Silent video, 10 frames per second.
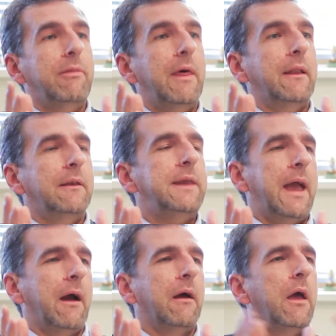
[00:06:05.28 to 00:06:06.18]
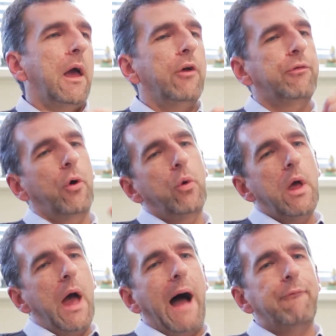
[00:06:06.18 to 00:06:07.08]
then so
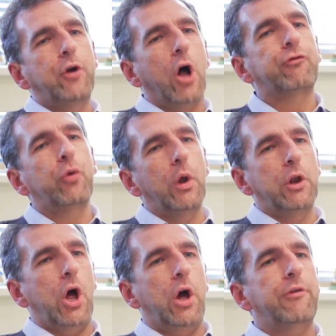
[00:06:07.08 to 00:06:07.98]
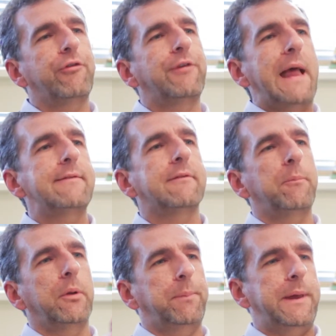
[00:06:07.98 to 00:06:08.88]
I've got to allow
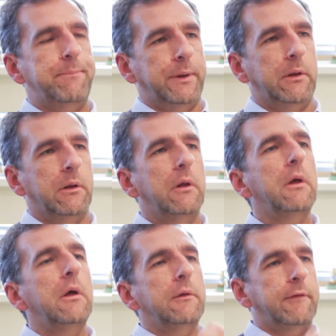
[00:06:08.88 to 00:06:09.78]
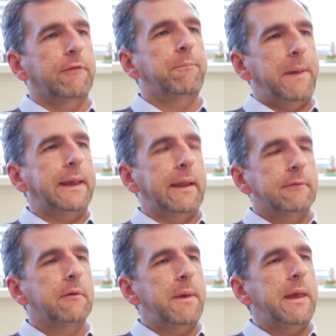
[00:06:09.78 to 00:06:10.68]
sensible people to speak
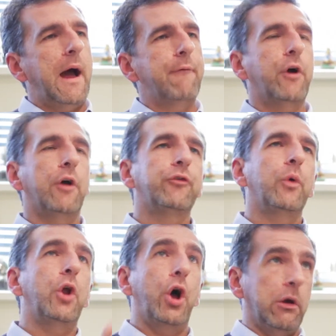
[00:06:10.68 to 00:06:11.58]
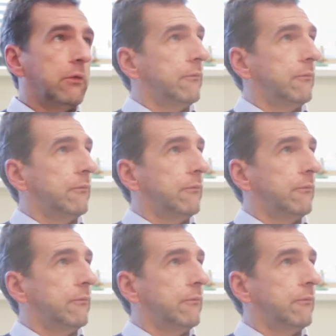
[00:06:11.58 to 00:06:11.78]
into me. I've got to allow